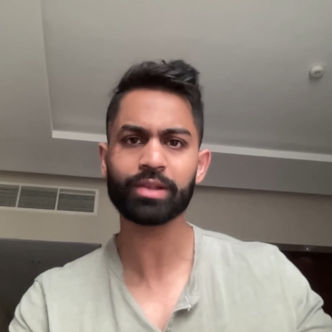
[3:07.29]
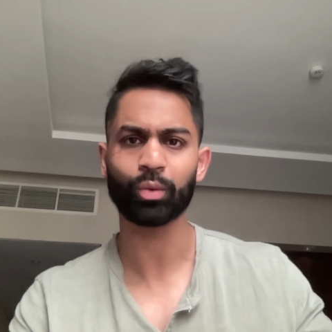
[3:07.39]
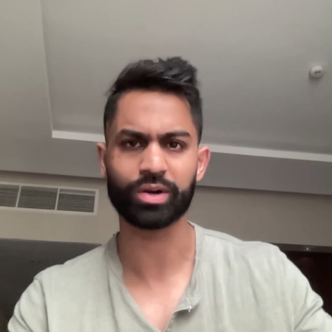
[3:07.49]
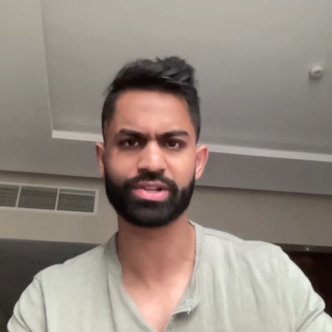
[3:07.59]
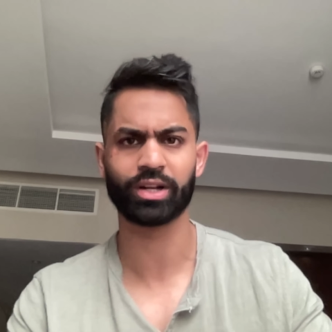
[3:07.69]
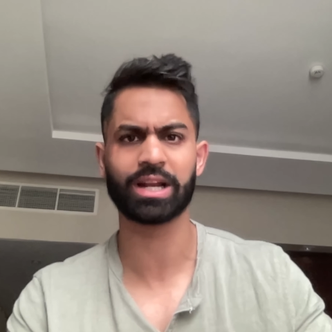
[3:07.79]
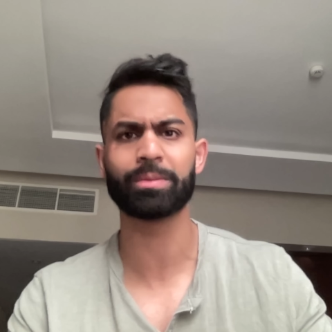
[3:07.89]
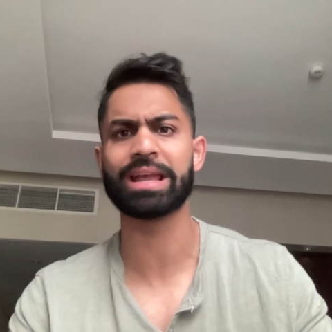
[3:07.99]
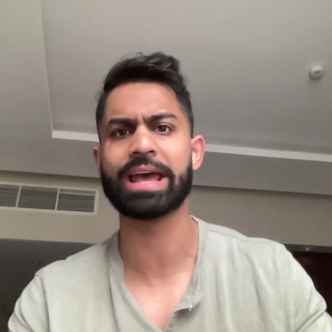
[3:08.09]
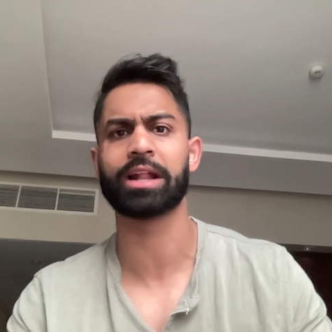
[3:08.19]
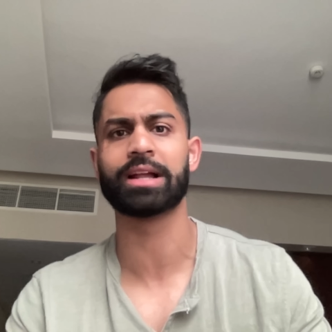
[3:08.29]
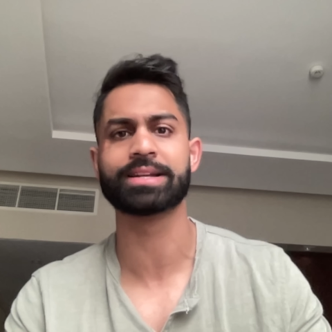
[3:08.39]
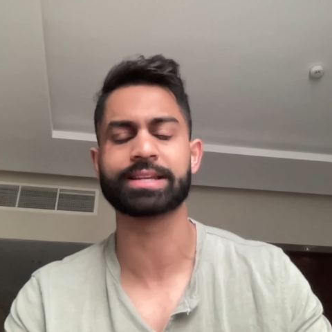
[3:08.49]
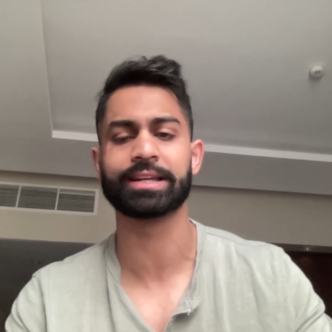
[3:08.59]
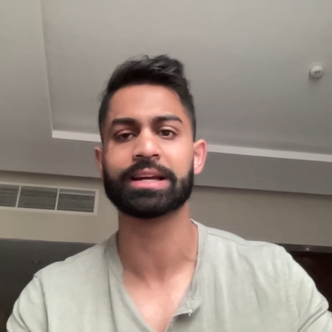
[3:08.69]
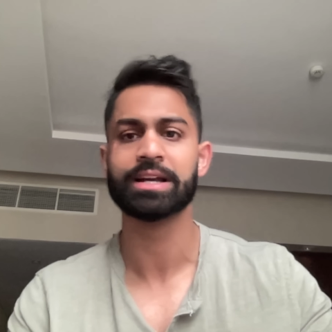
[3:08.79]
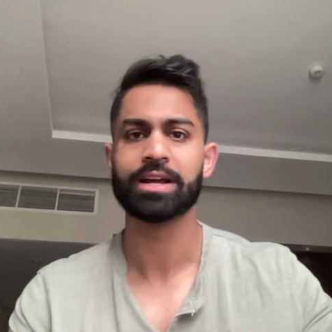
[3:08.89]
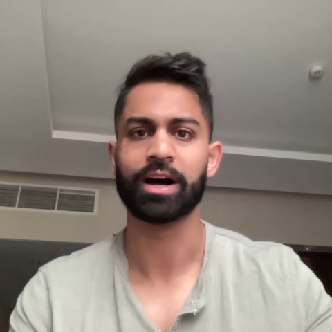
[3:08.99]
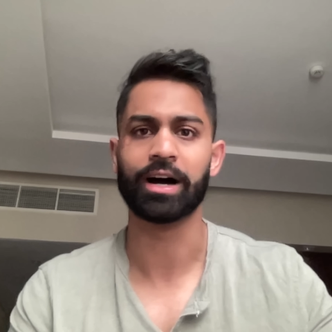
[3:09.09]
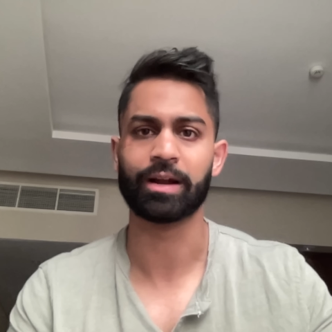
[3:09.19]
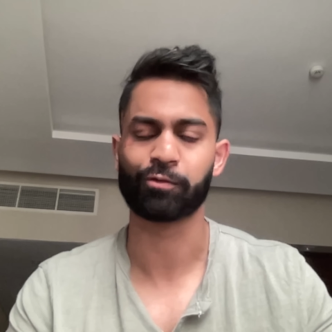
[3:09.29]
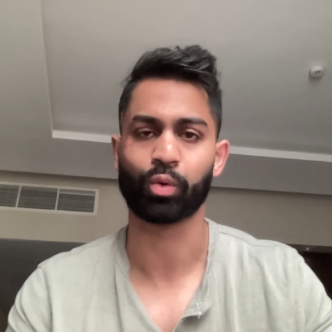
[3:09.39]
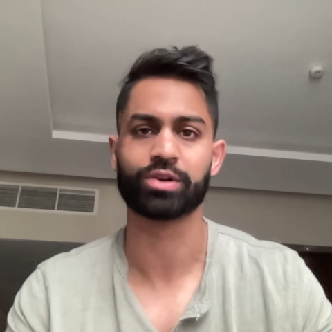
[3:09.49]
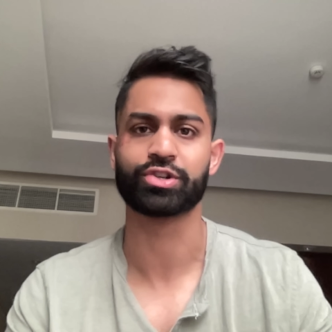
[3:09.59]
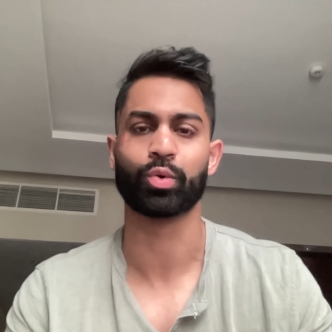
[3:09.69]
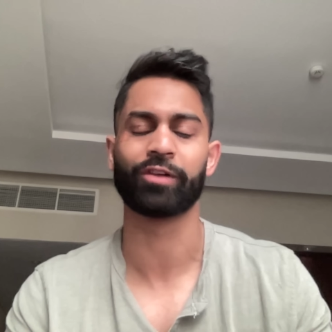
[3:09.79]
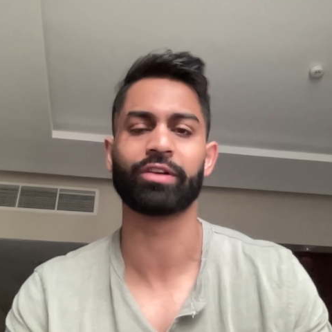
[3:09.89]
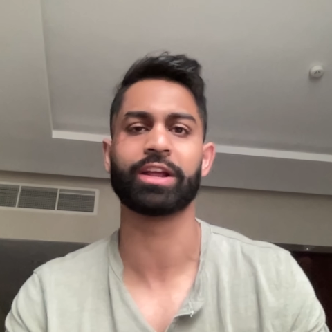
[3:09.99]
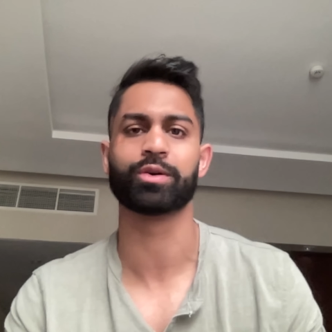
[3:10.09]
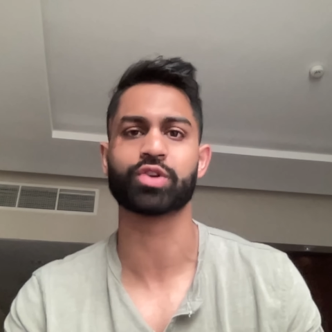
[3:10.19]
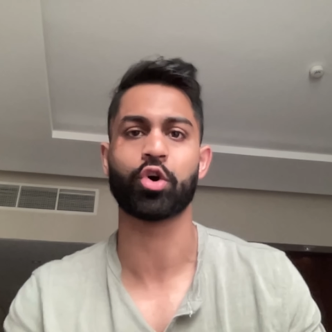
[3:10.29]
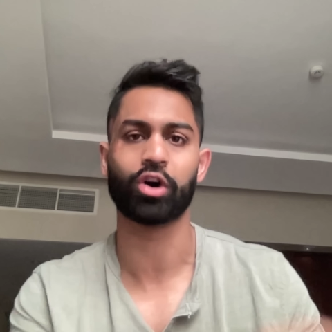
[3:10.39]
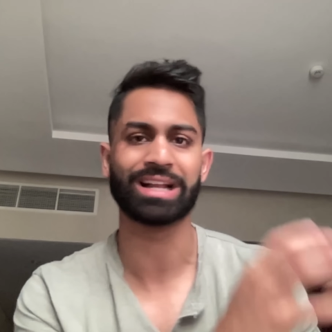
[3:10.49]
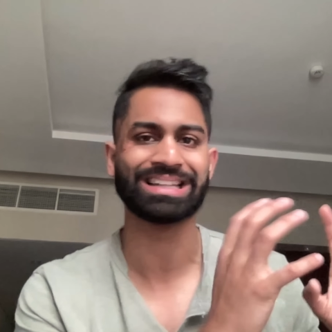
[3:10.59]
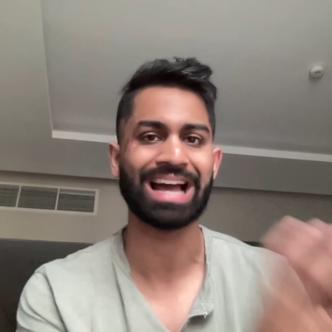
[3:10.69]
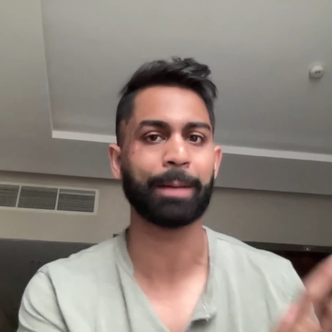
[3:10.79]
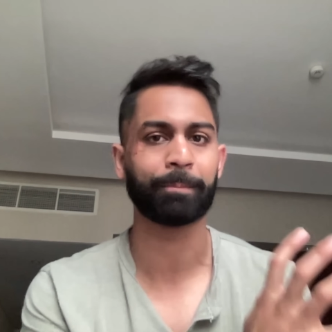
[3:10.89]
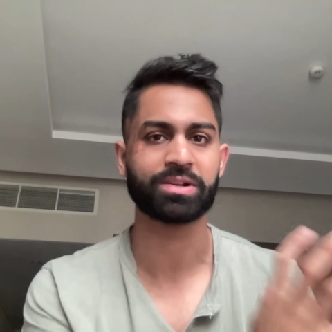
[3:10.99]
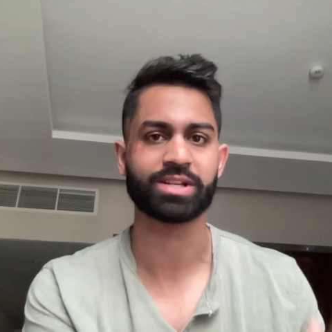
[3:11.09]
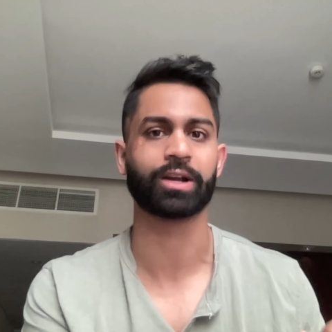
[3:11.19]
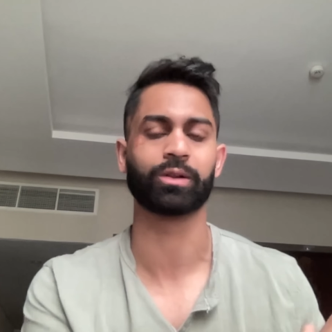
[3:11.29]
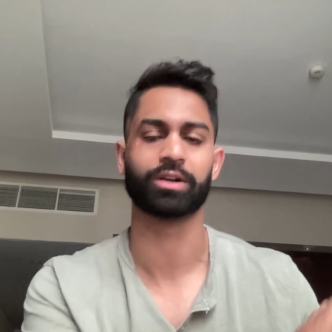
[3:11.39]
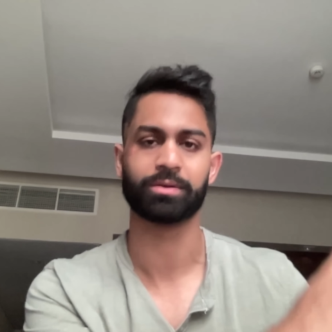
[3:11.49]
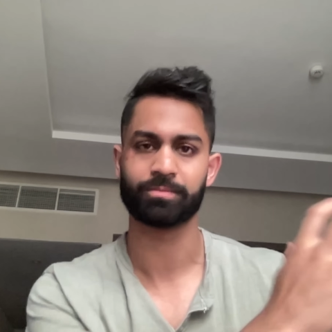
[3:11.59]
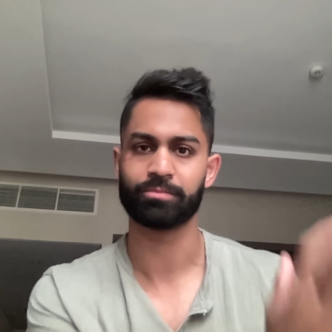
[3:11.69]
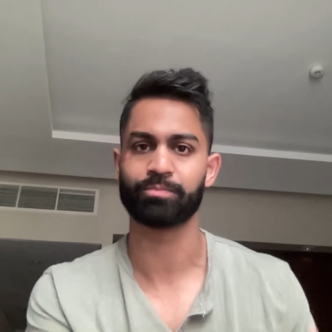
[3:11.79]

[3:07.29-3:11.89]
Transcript: We're still going to be analyzing uh, and, of course, doing videos on that particular